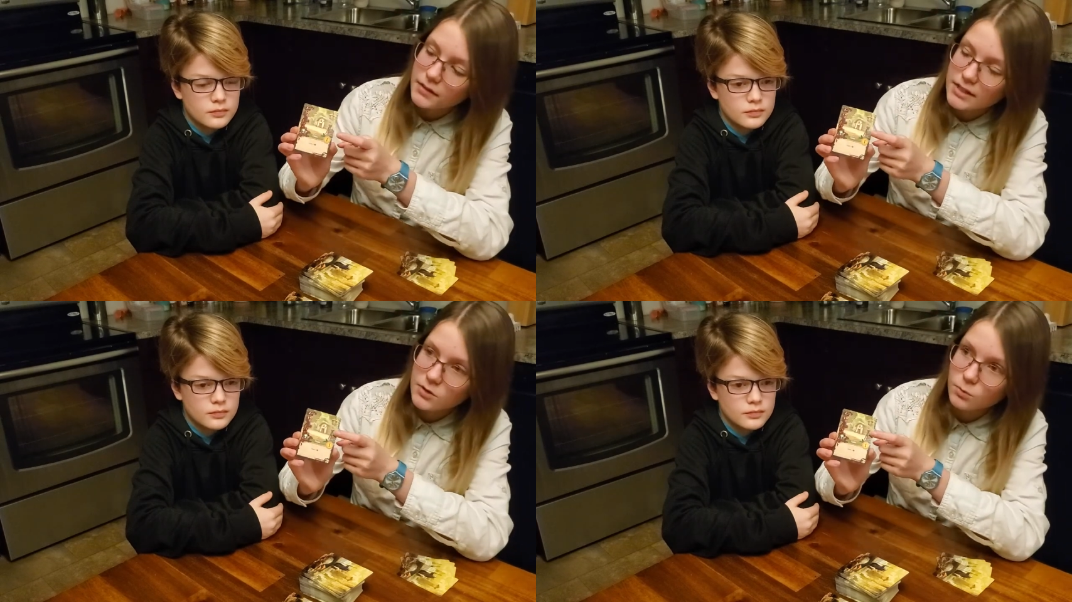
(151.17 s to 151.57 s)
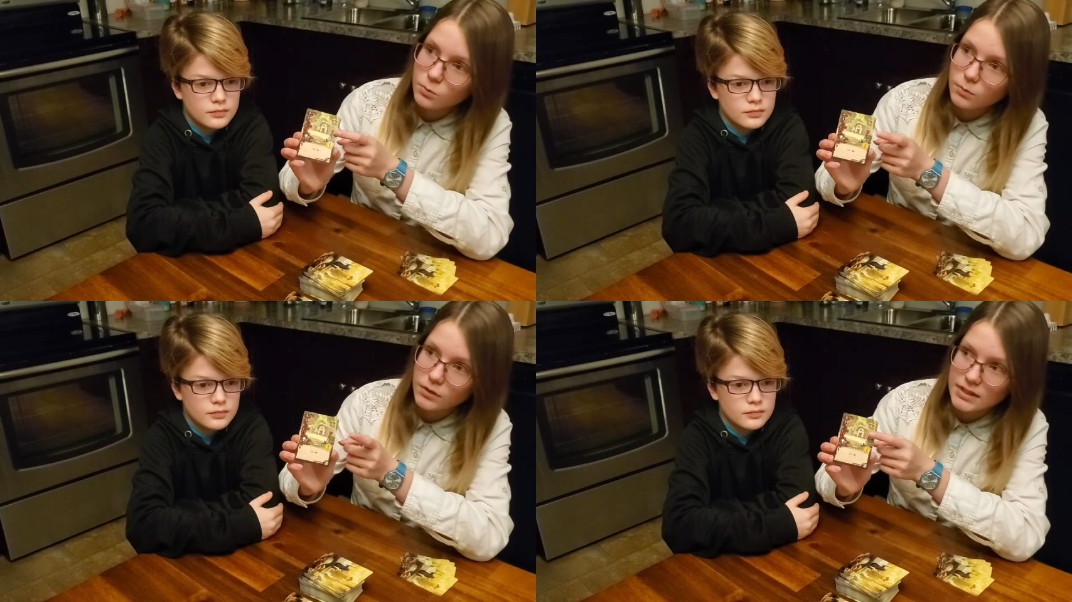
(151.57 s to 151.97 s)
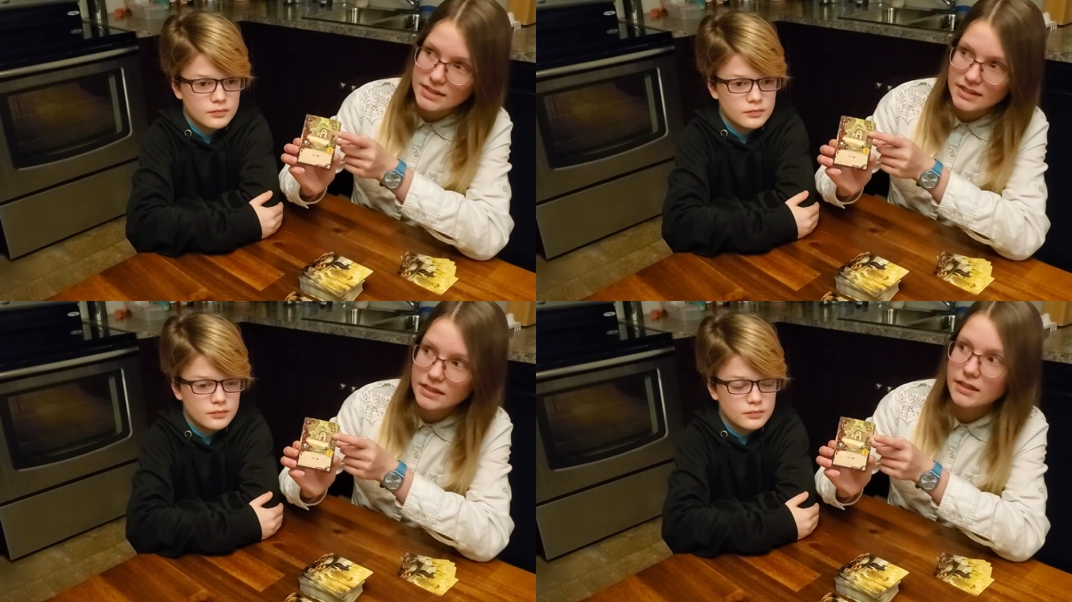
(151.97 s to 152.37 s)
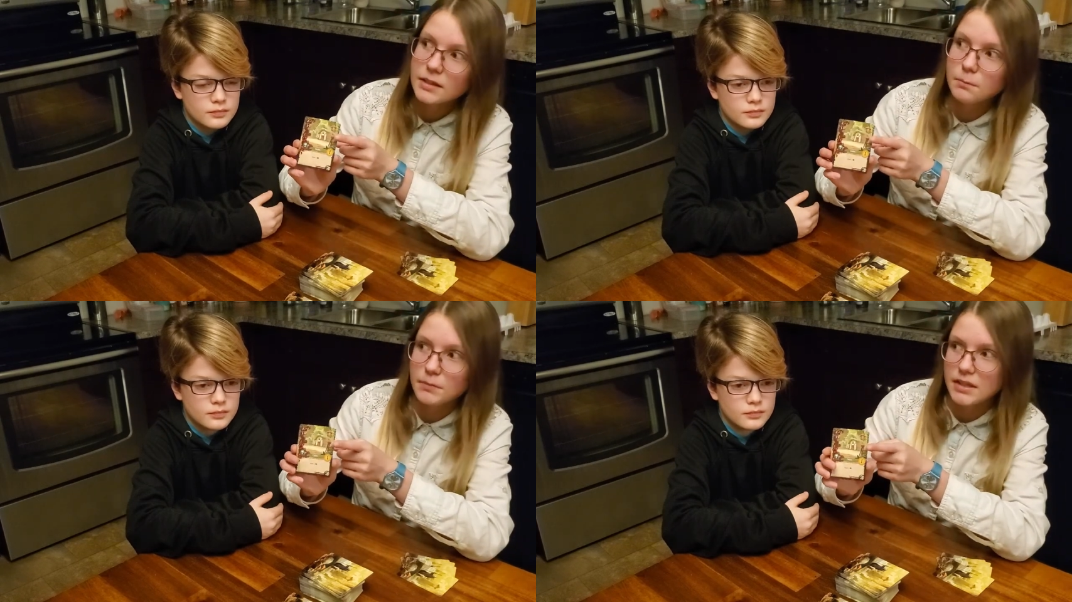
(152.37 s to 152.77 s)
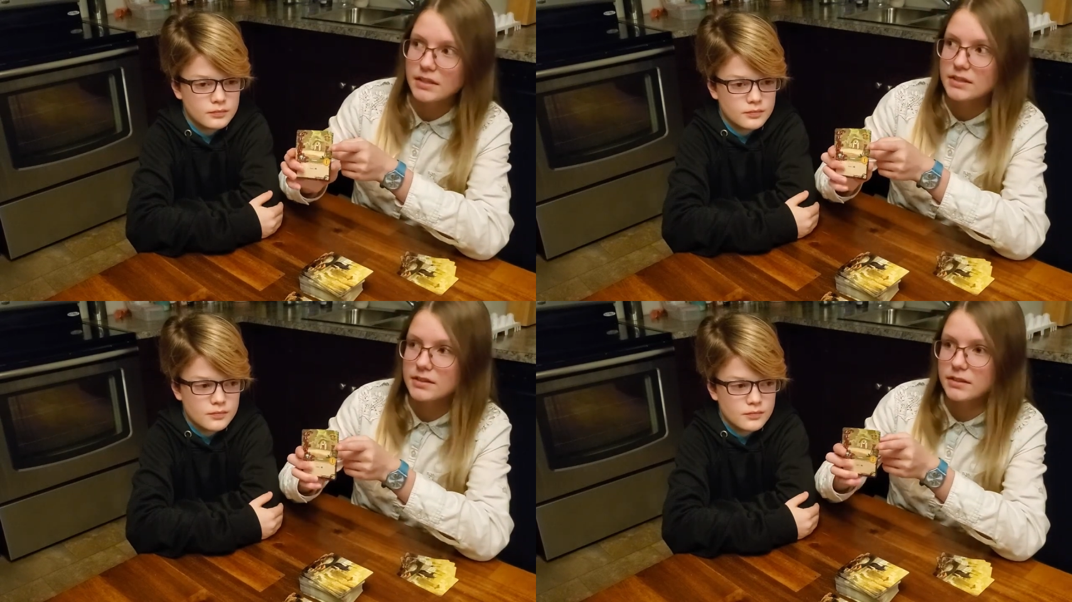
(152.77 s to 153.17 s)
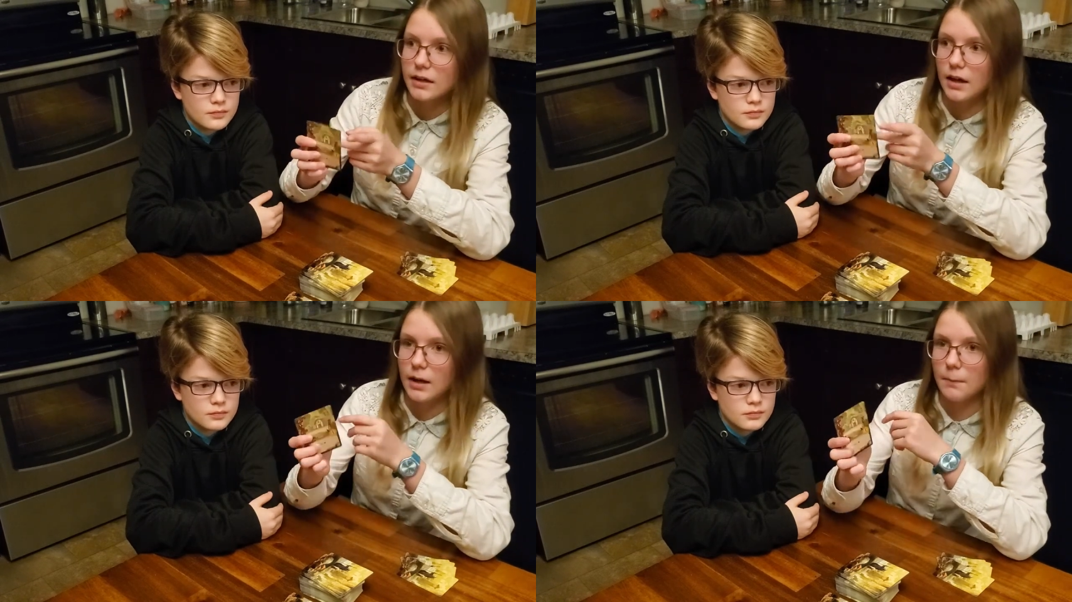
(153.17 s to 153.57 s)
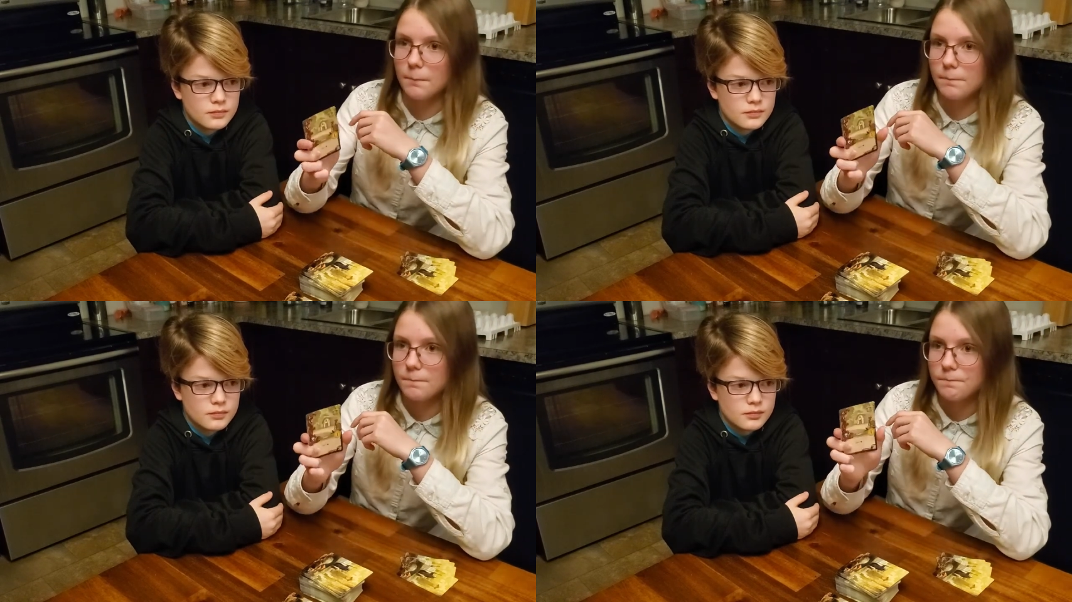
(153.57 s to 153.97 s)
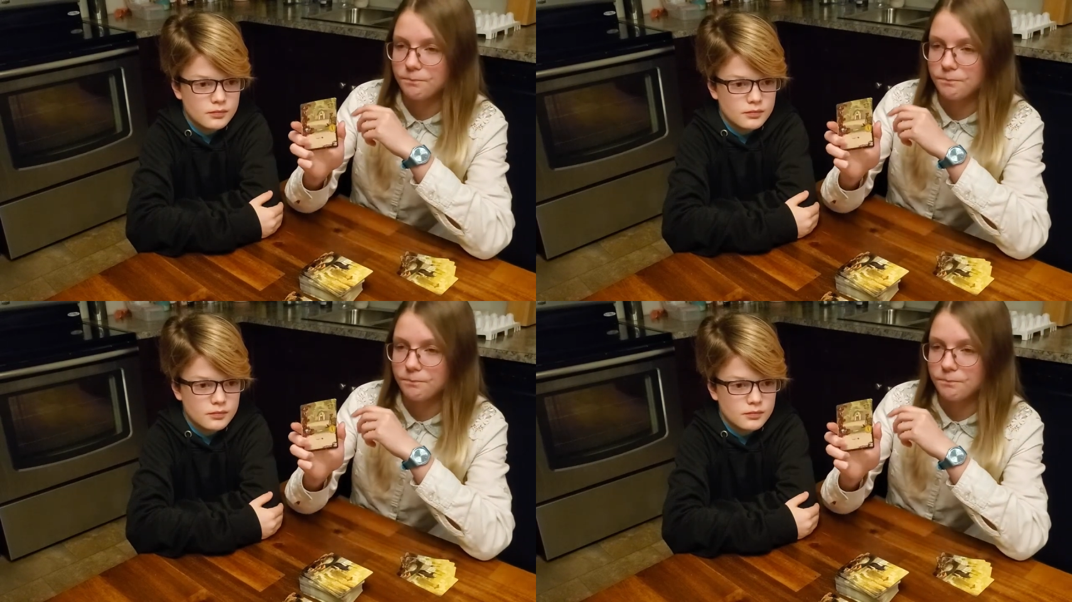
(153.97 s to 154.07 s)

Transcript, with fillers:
Speaker 1: this the seedling means um,